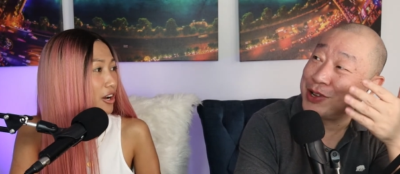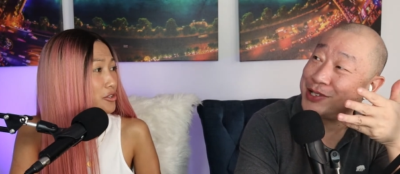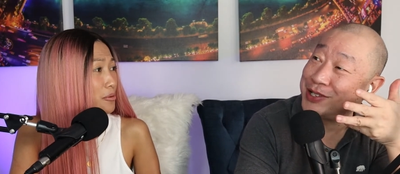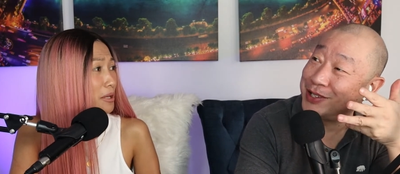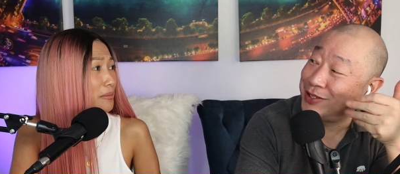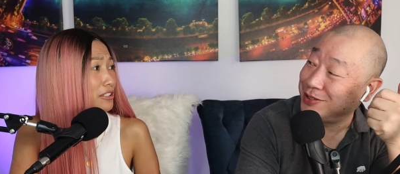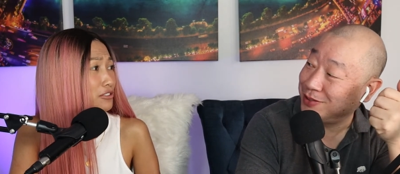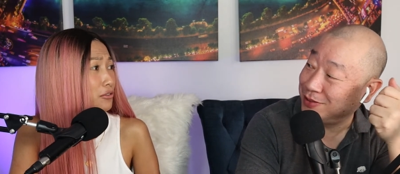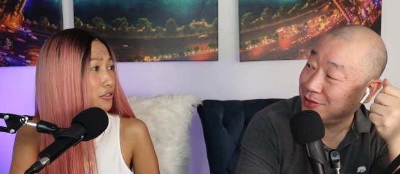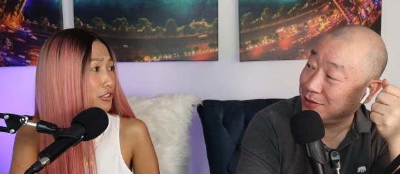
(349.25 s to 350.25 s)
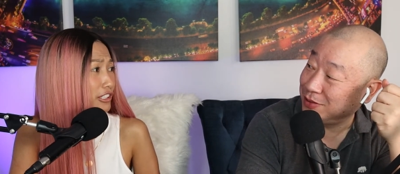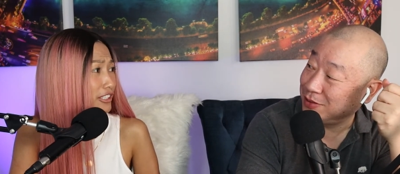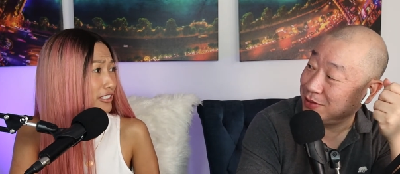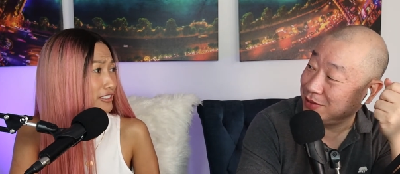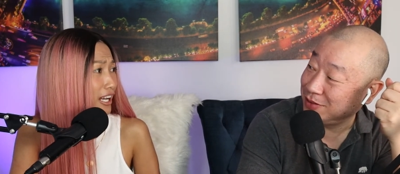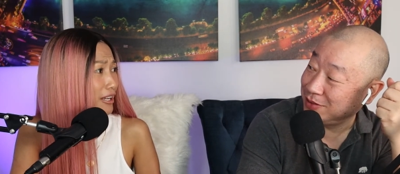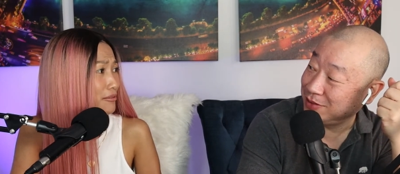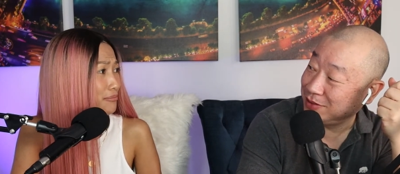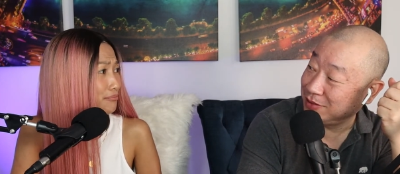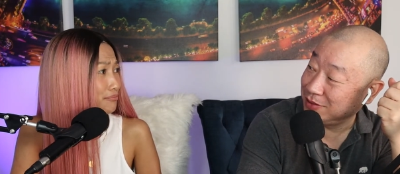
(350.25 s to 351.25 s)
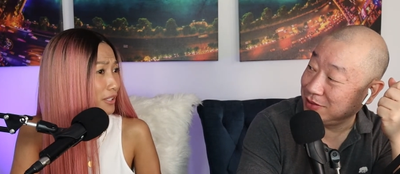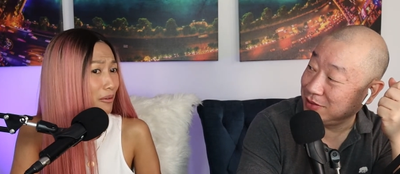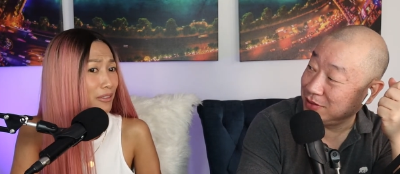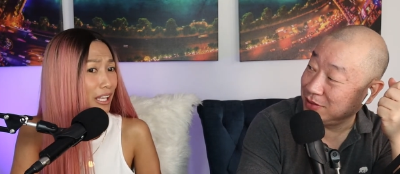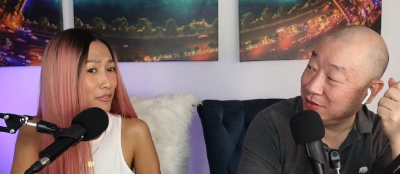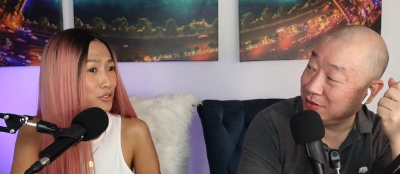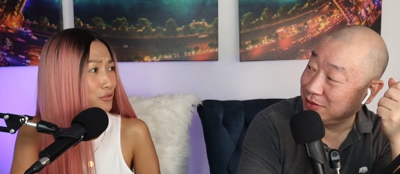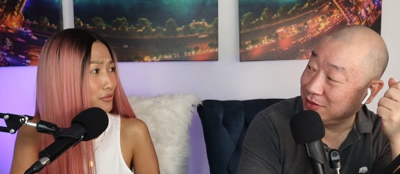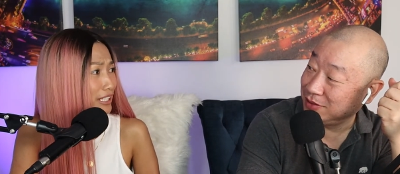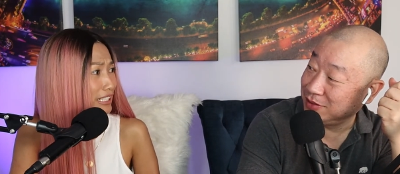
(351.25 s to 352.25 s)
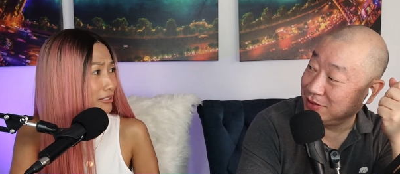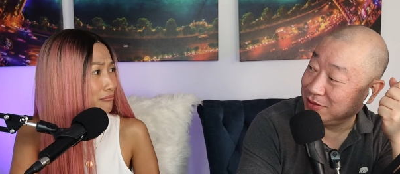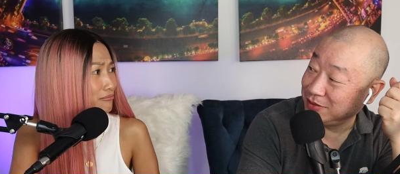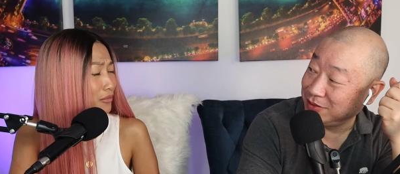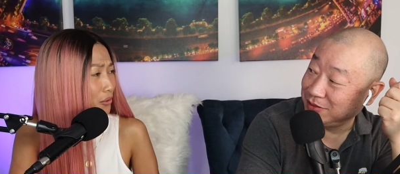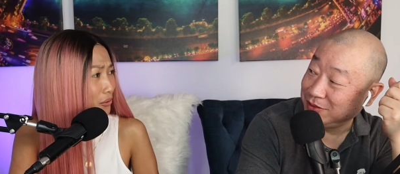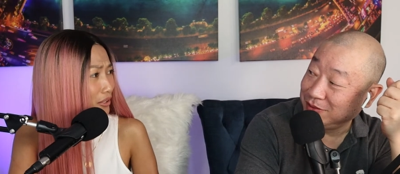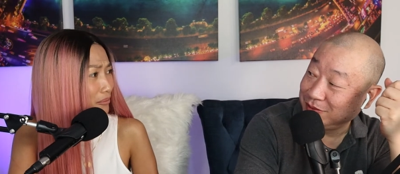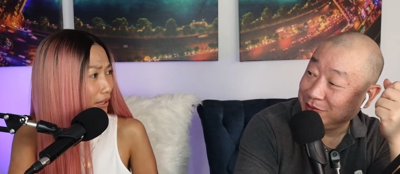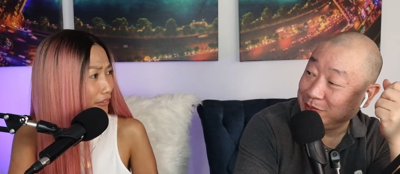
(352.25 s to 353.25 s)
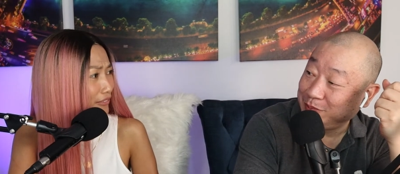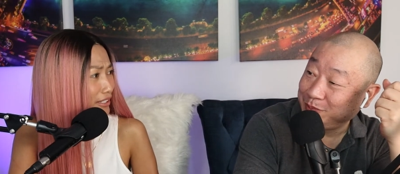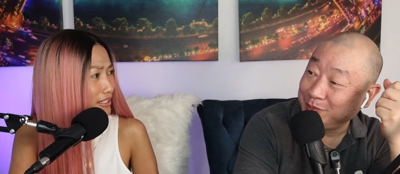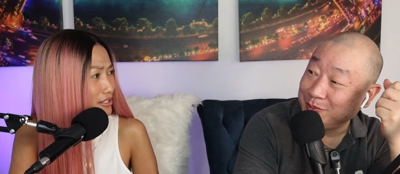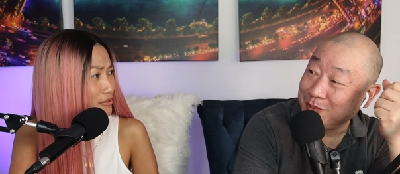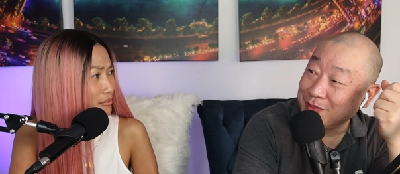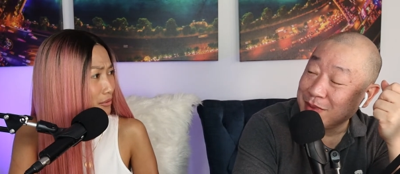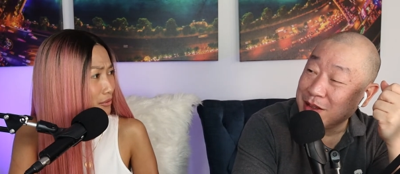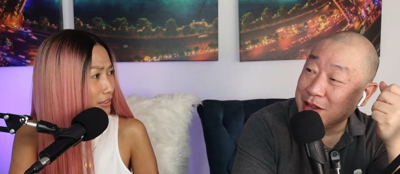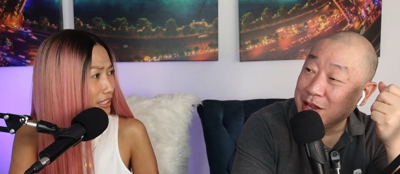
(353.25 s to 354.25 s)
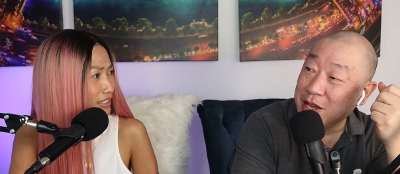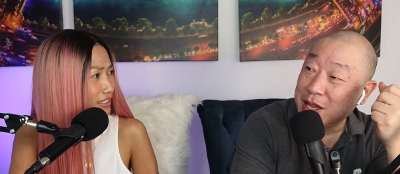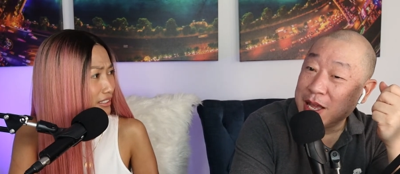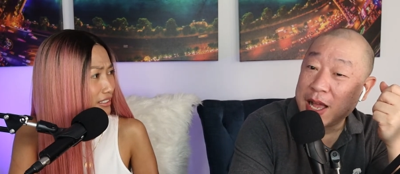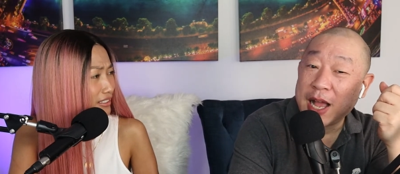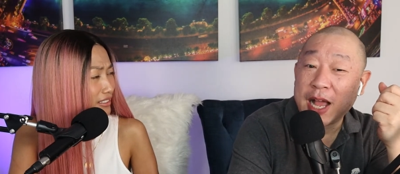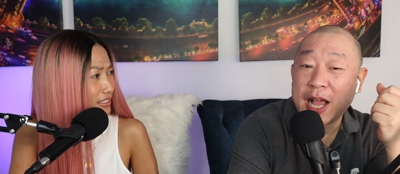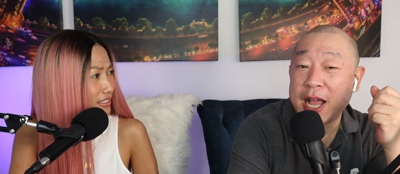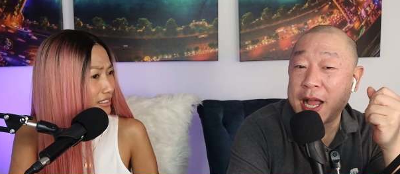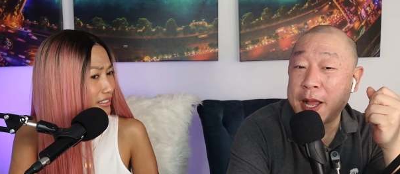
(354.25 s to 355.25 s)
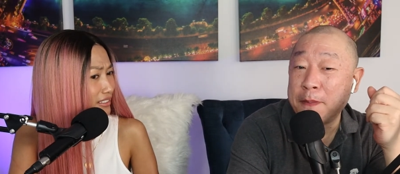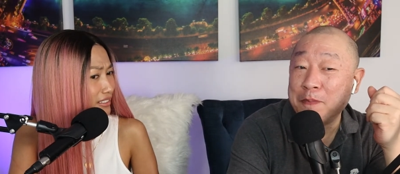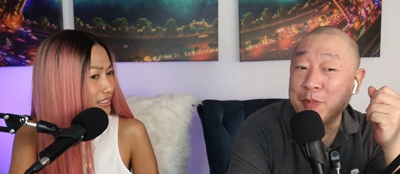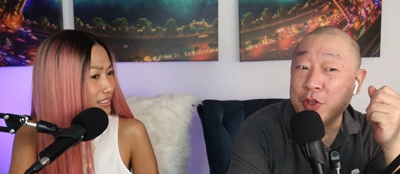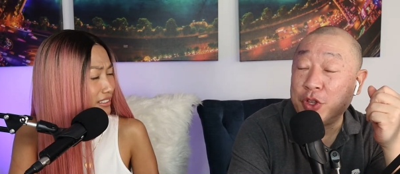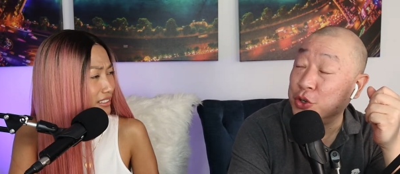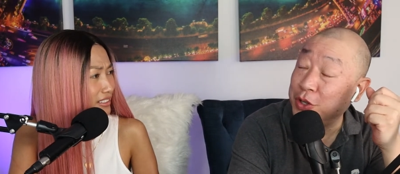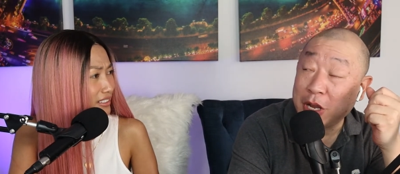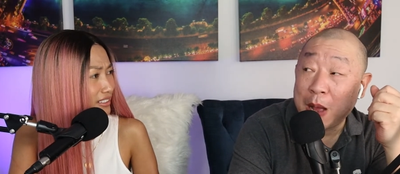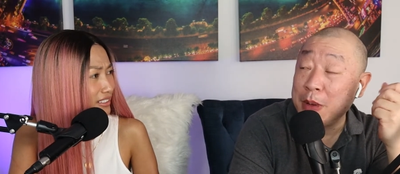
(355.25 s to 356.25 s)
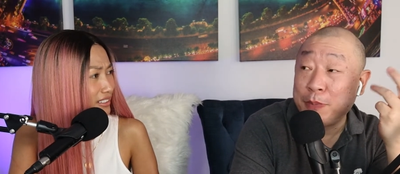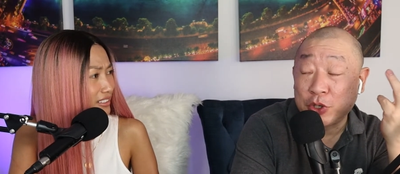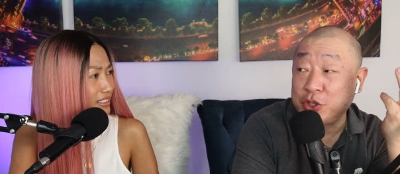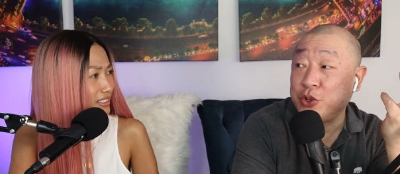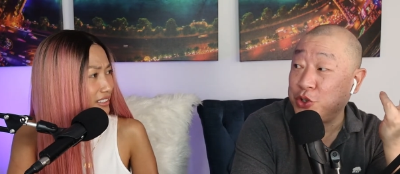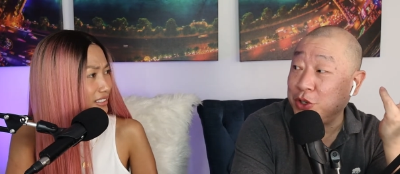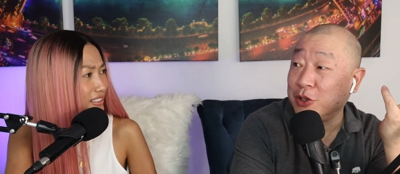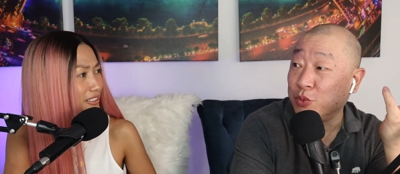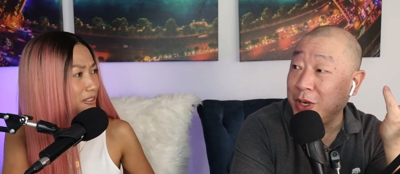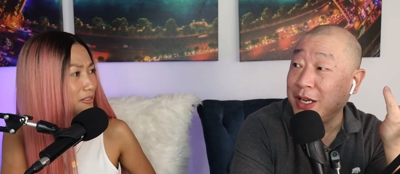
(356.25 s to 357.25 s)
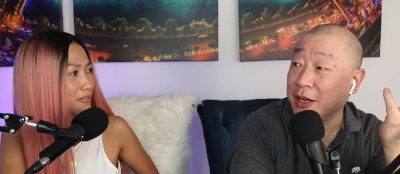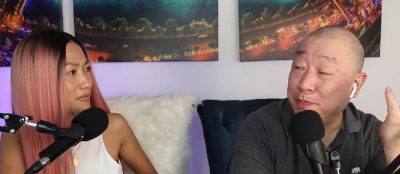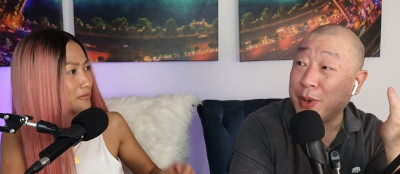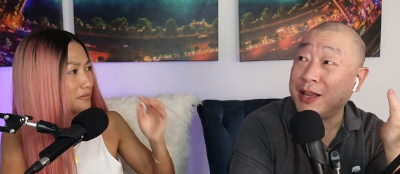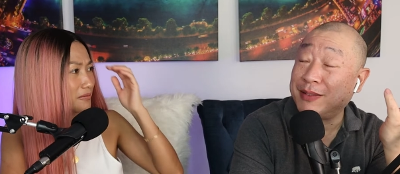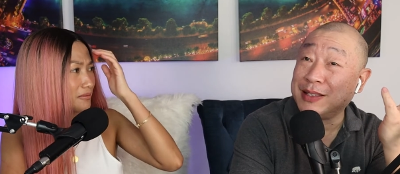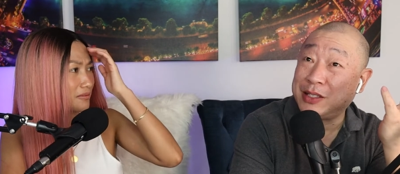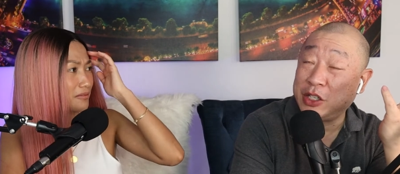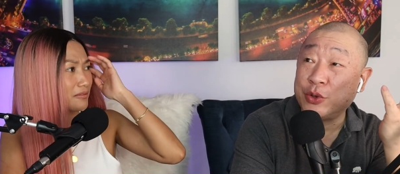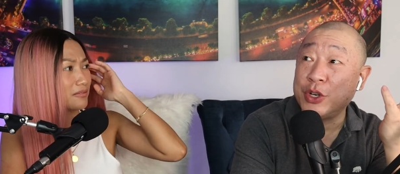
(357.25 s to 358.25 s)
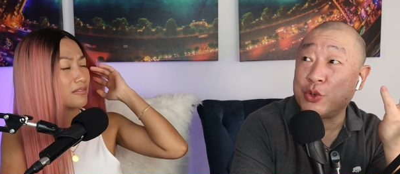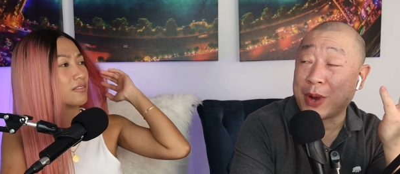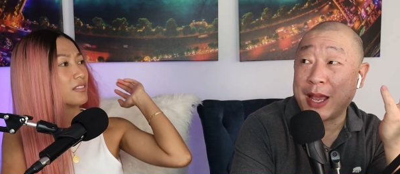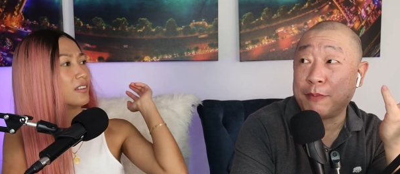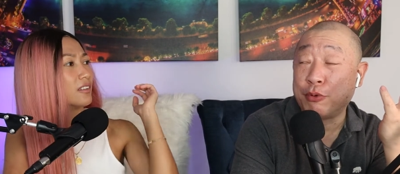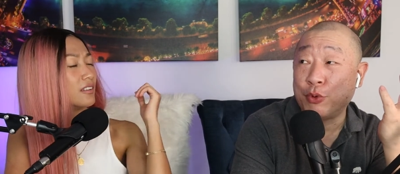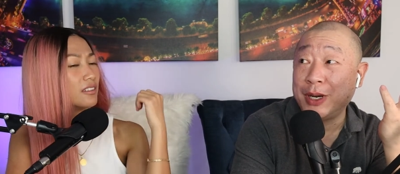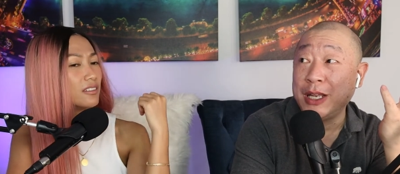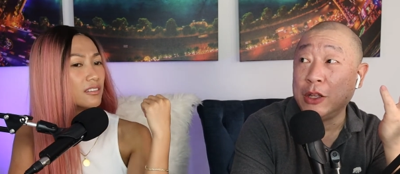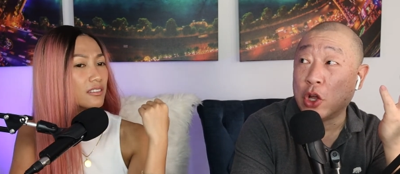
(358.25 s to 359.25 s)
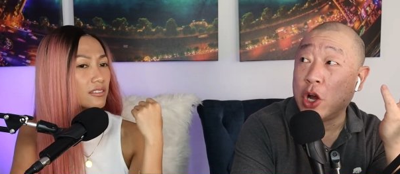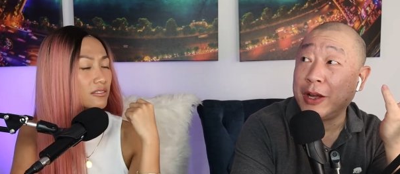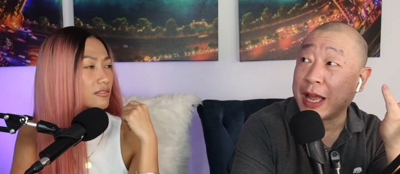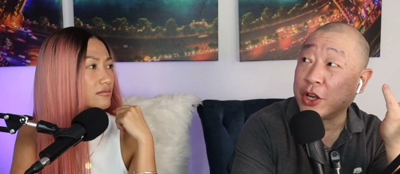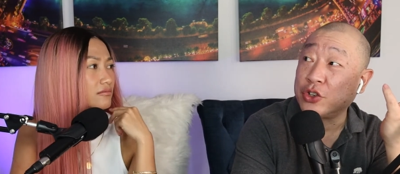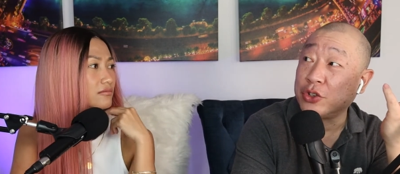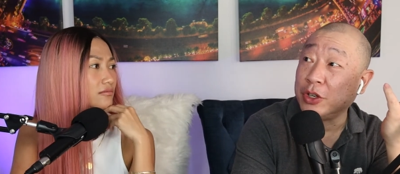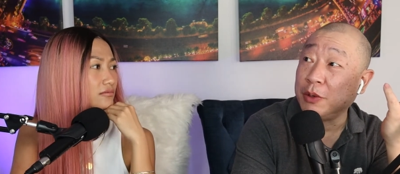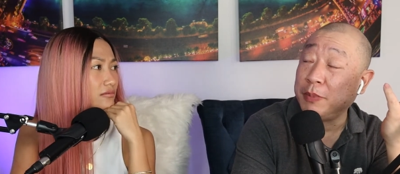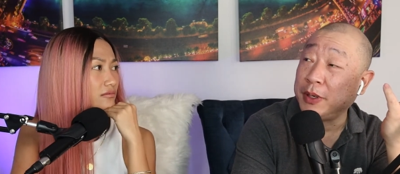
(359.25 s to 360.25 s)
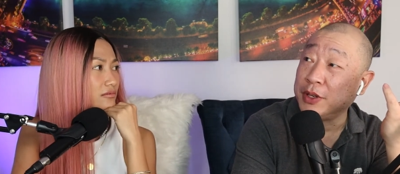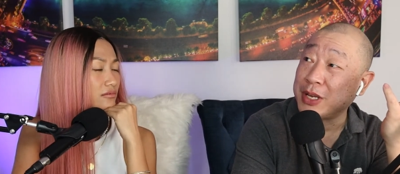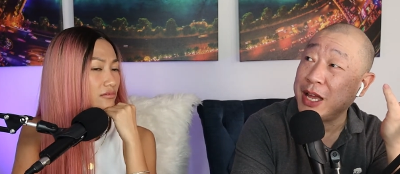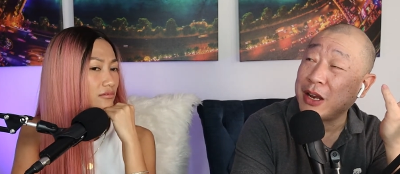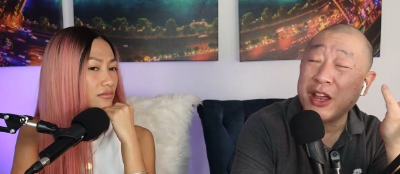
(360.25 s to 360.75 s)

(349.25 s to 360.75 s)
Speaker 1: Now you
Speaker 2: make me so curious. I probably have to read more about this movie.
Speaker 1: Um, there's the comic book series you can read it, but the series ran pretty long actually because I,